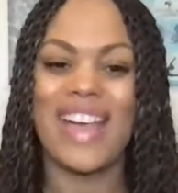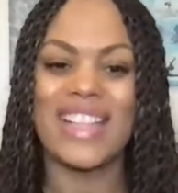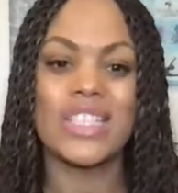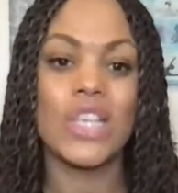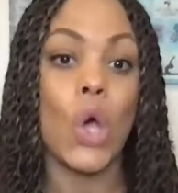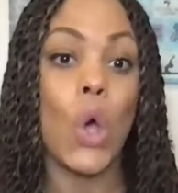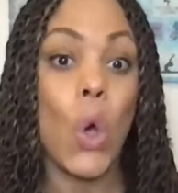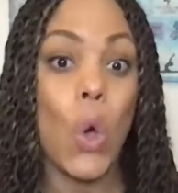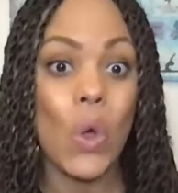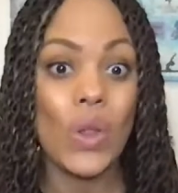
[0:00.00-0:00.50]
that's
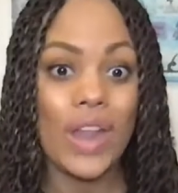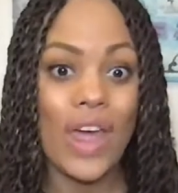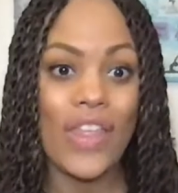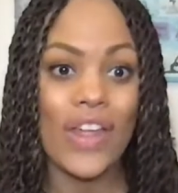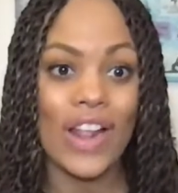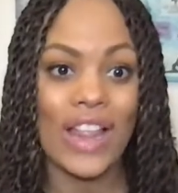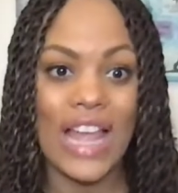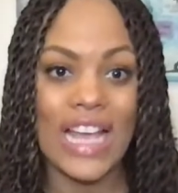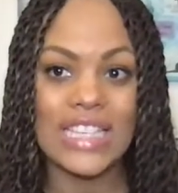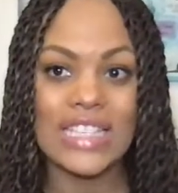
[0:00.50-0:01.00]
a whole
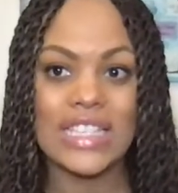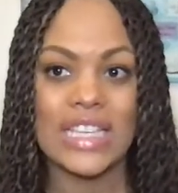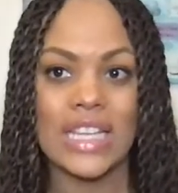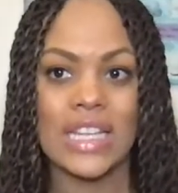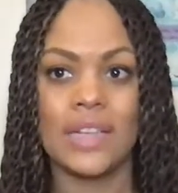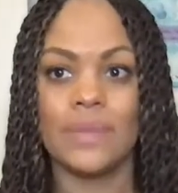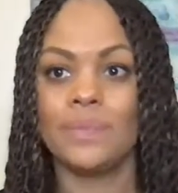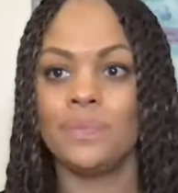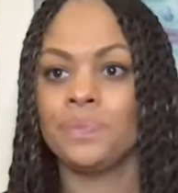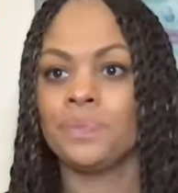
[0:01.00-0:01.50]
nother
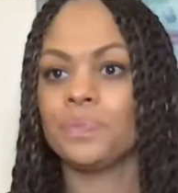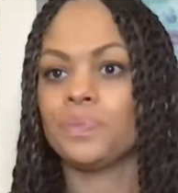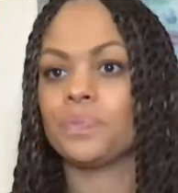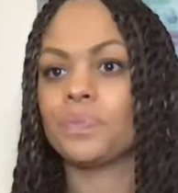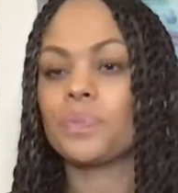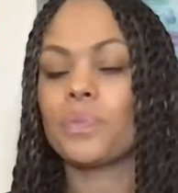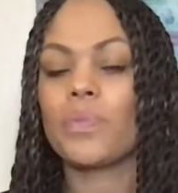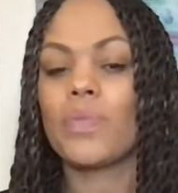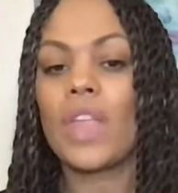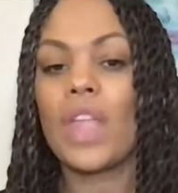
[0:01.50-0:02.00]
lesson
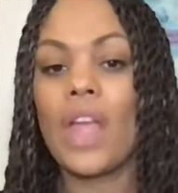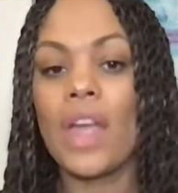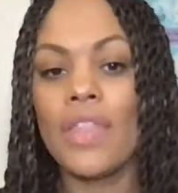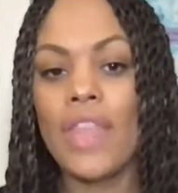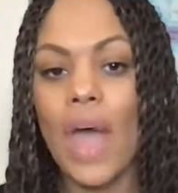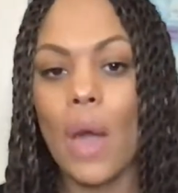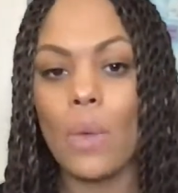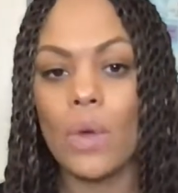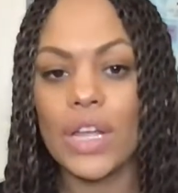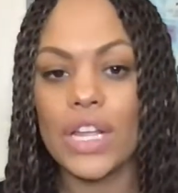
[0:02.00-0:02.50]

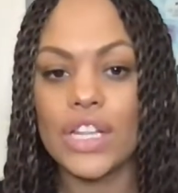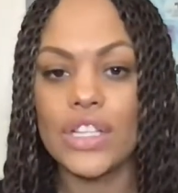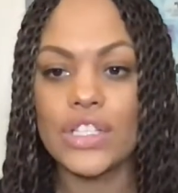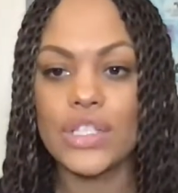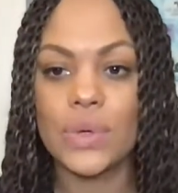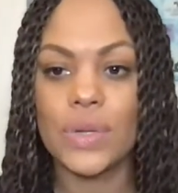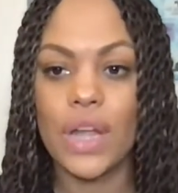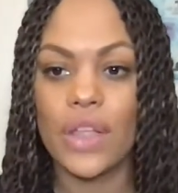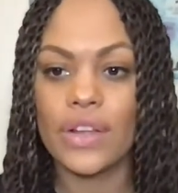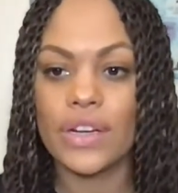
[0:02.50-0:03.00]
that we'll get
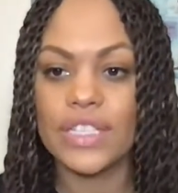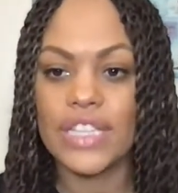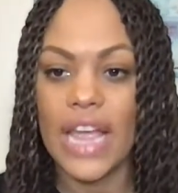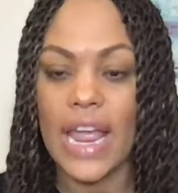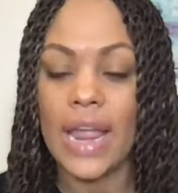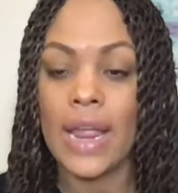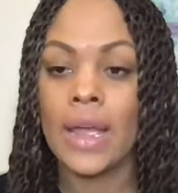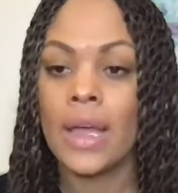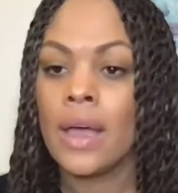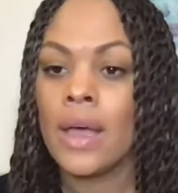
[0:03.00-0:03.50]
into another
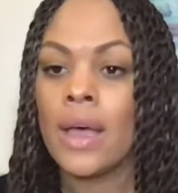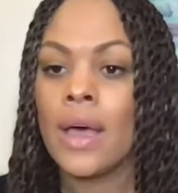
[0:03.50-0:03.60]
day.